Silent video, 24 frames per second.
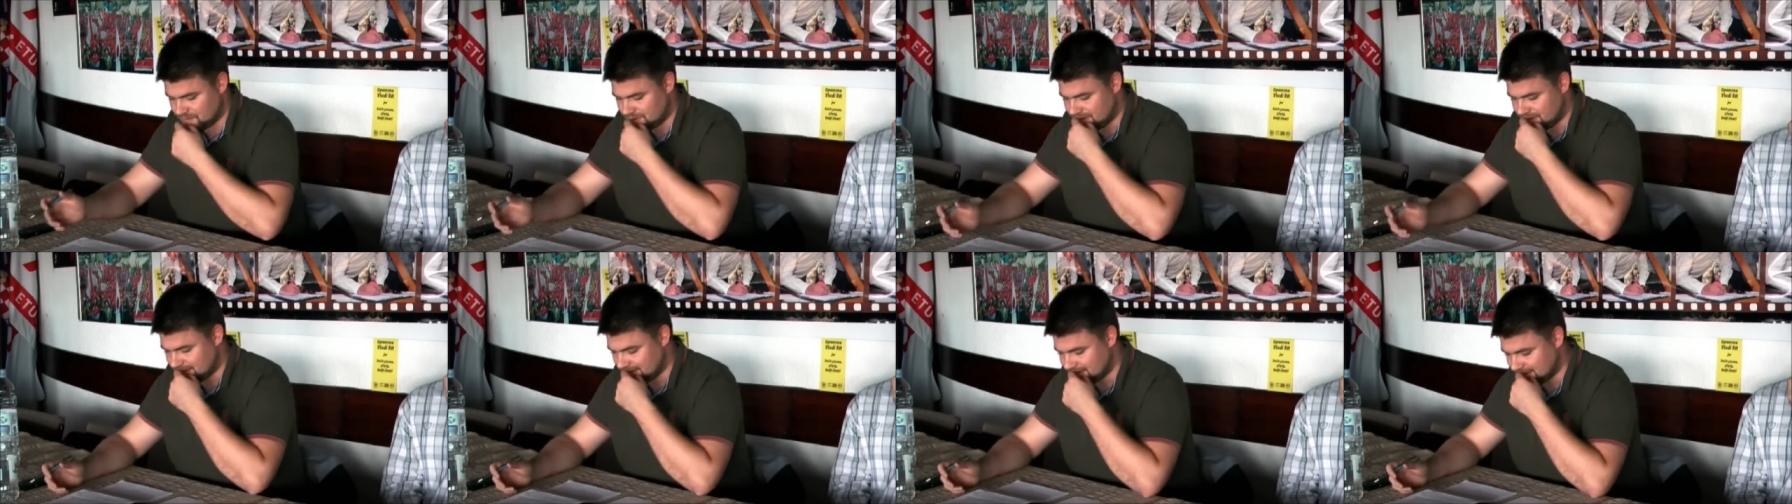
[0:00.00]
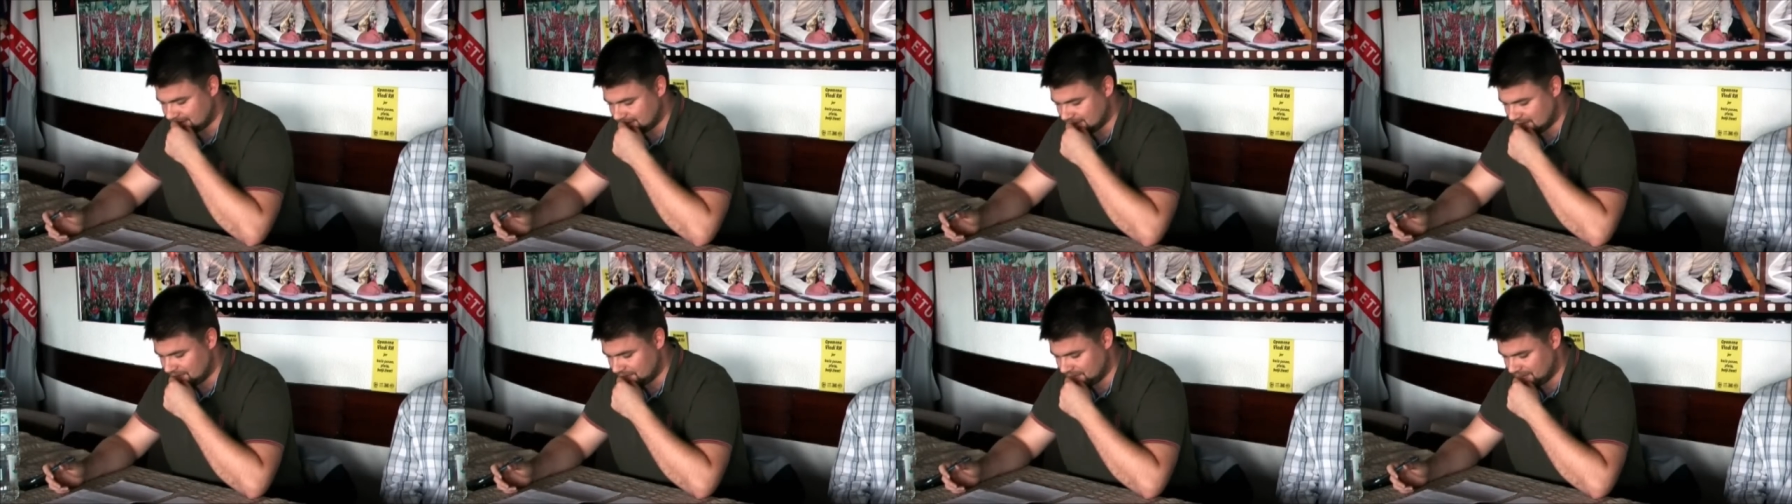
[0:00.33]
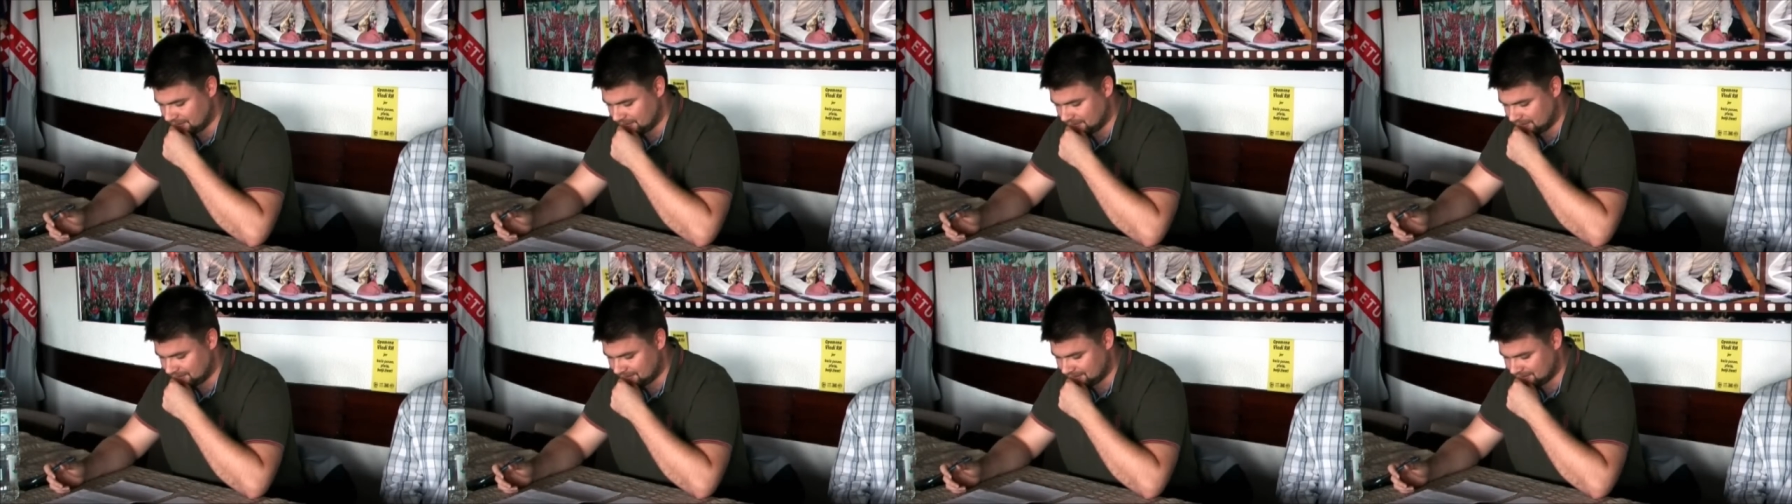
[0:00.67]
way, they were
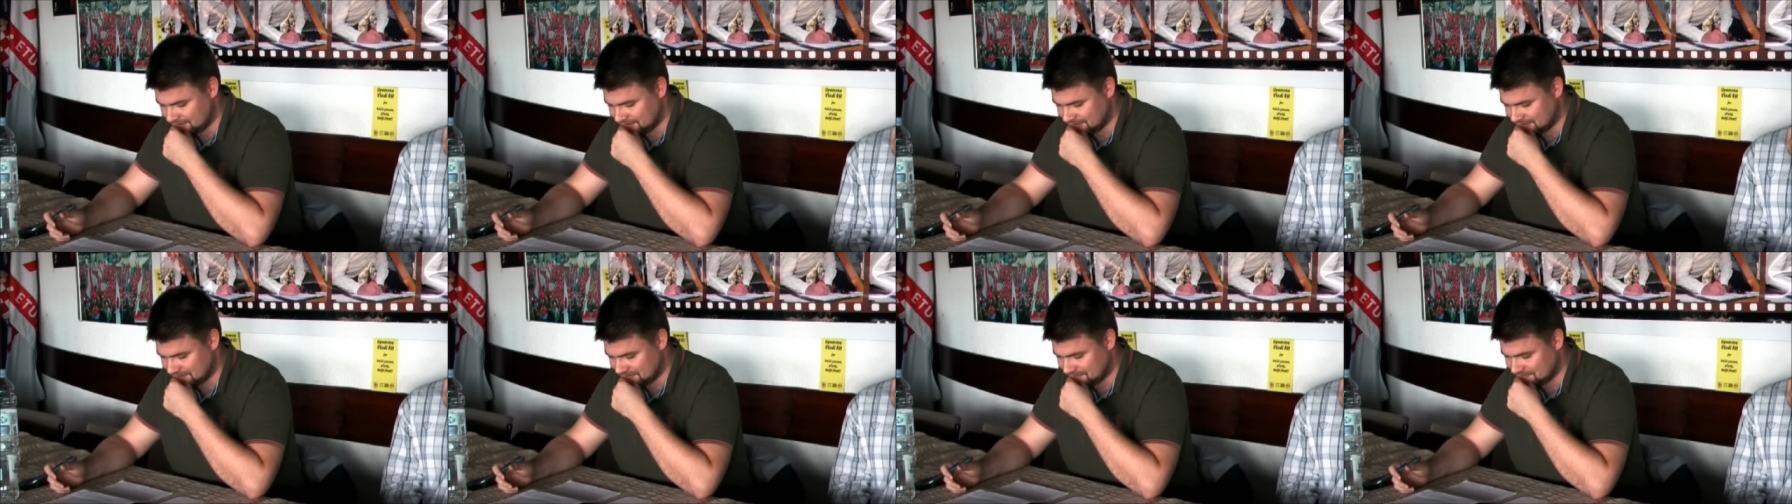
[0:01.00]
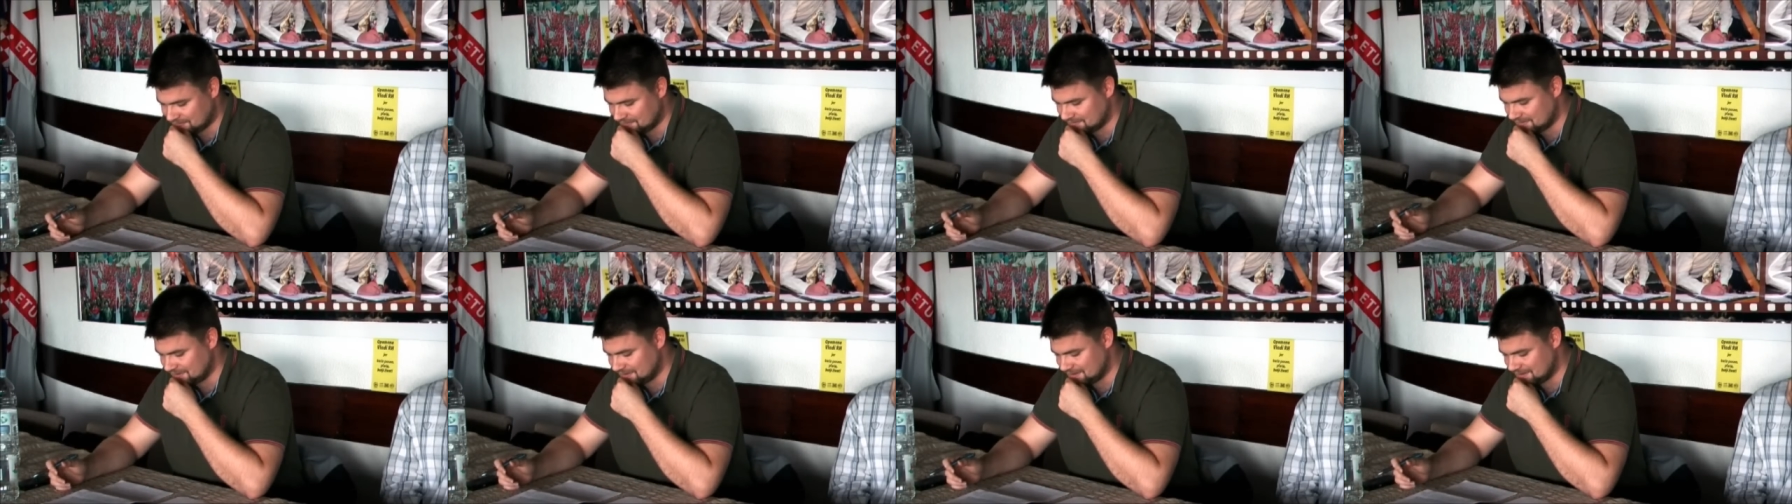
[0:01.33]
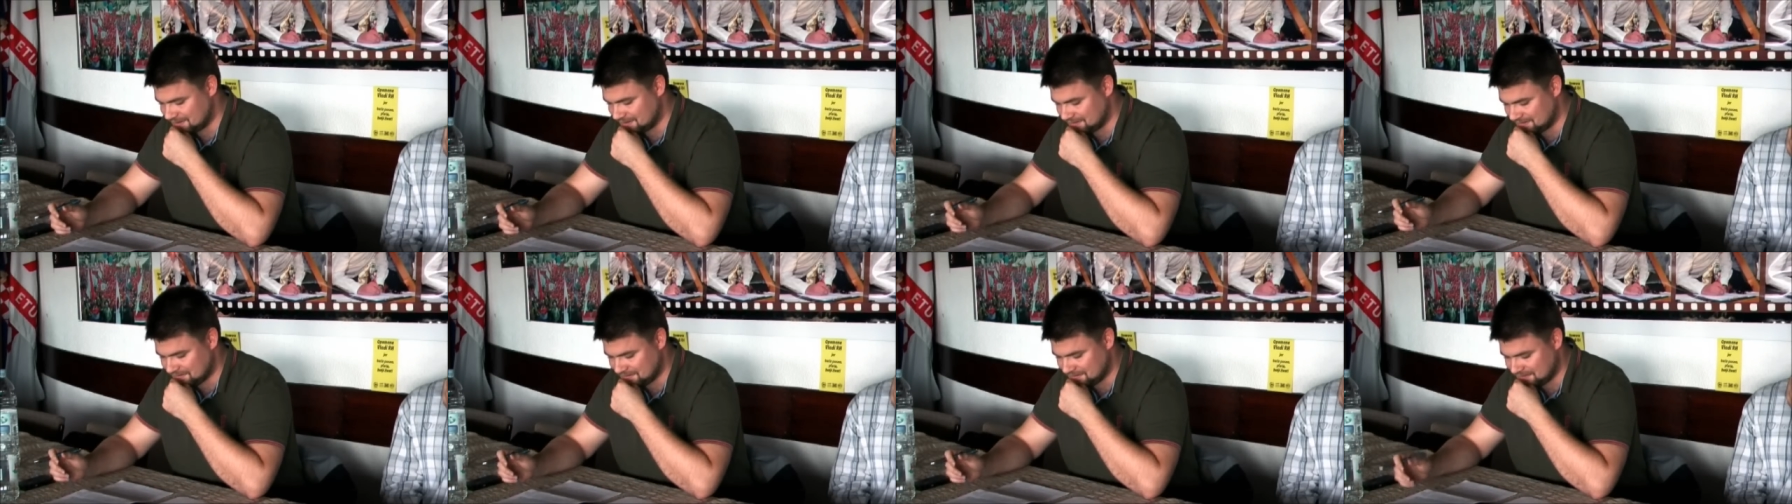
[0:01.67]
not uh,